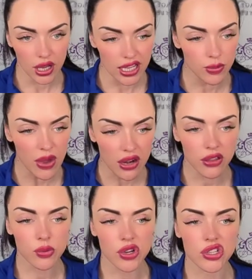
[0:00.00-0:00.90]
It's
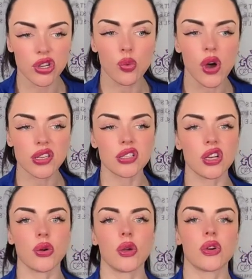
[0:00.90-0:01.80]
better than what she was
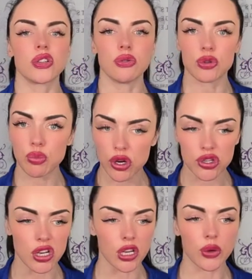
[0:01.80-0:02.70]
doing, where she was
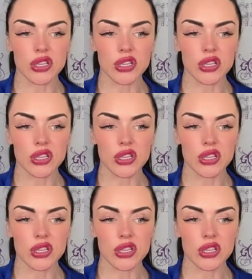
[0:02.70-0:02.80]
pushing.